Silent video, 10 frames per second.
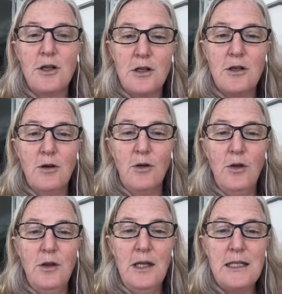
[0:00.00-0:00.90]
And so
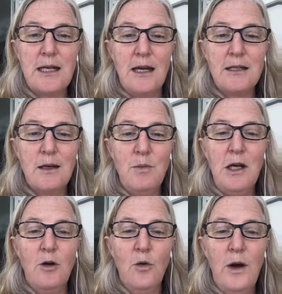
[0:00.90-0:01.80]
these guys can be
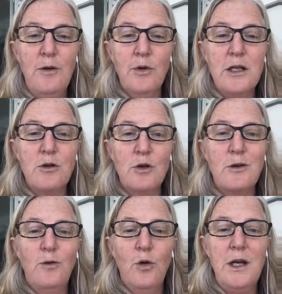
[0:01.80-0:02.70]
a great resource
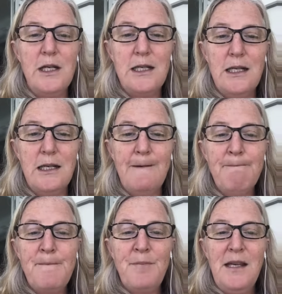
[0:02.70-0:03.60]
for you to get
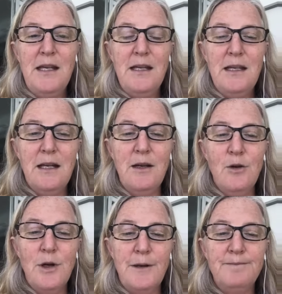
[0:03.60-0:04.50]

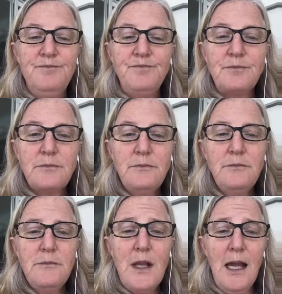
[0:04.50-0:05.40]
going
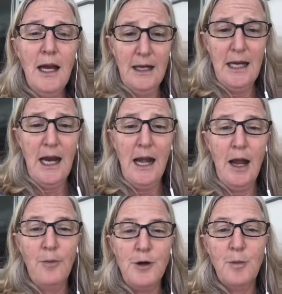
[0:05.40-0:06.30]
and
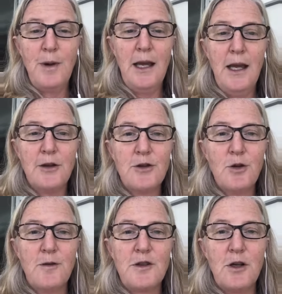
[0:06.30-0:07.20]
help your pet
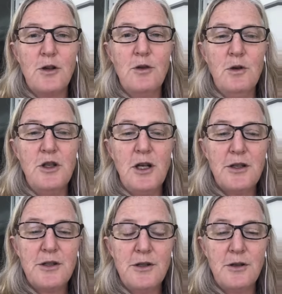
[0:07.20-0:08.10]
sort of start to
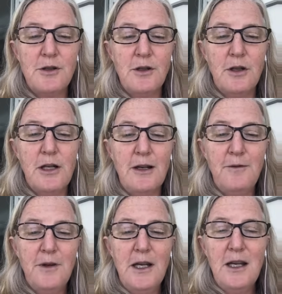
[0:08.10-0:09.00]
adjust to
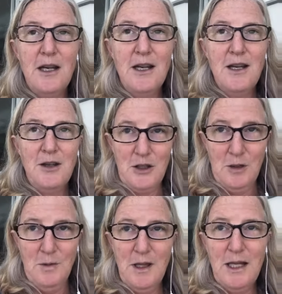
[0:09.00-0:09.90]
life.
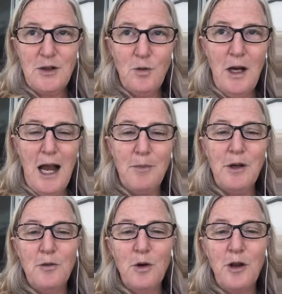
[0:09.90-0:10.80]
So, and that's what
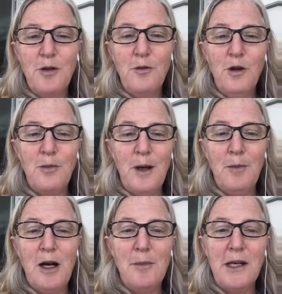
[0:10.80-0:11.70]
happened with my
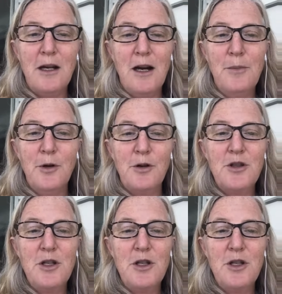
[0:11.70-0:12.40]
mom and Copper.